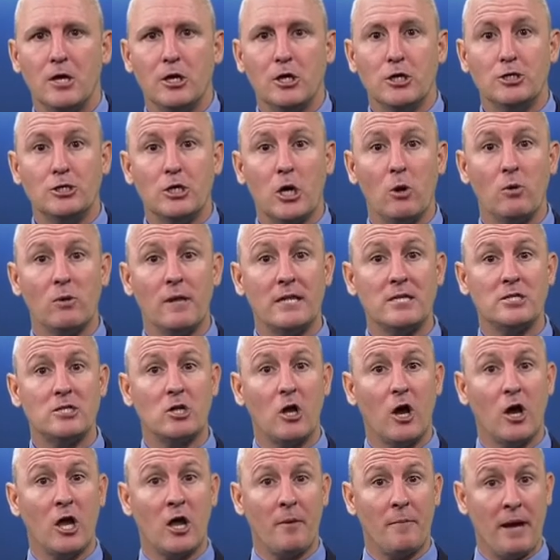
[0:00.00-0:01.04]
So let's
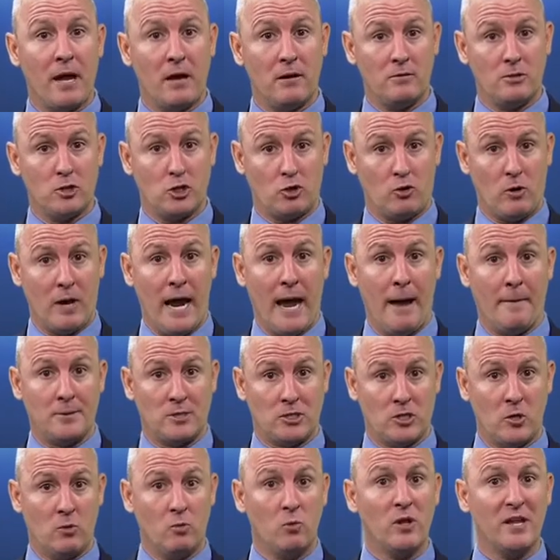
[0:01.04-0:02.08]
talk about traps.
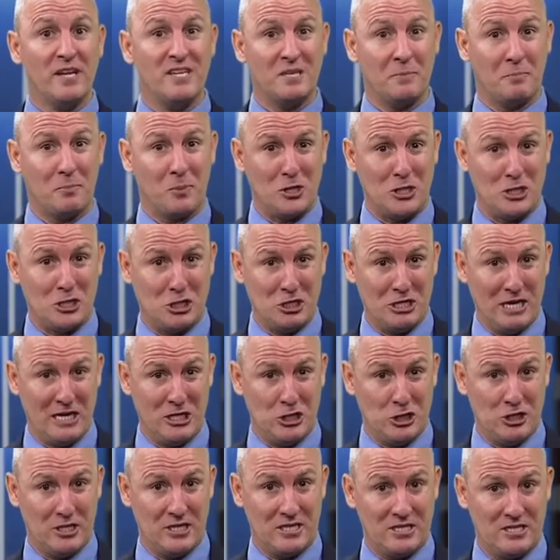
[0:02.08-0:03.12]
So really
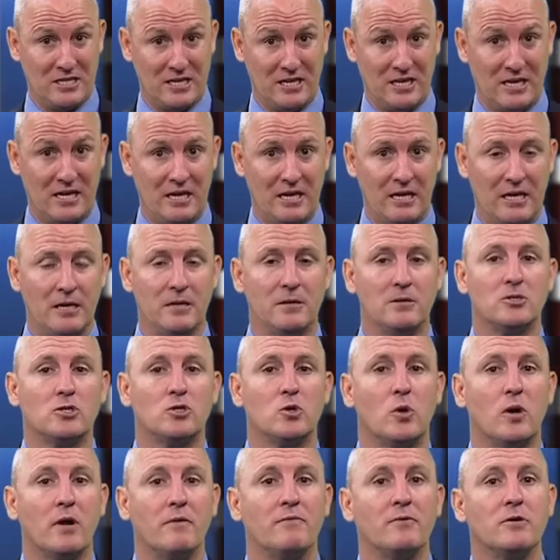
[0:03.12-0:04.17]
depreciation is the key
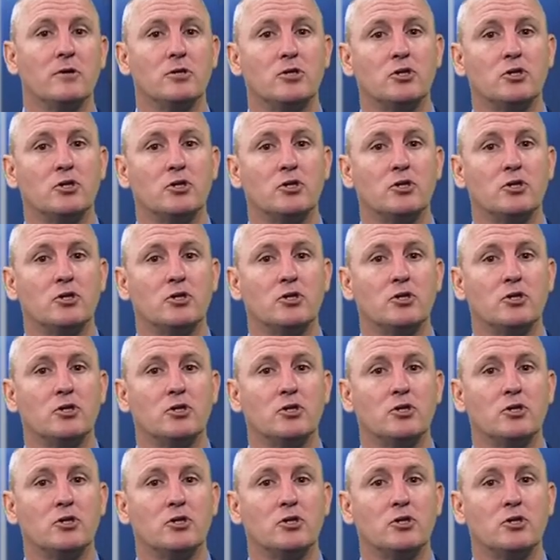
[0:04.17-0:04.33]
sort of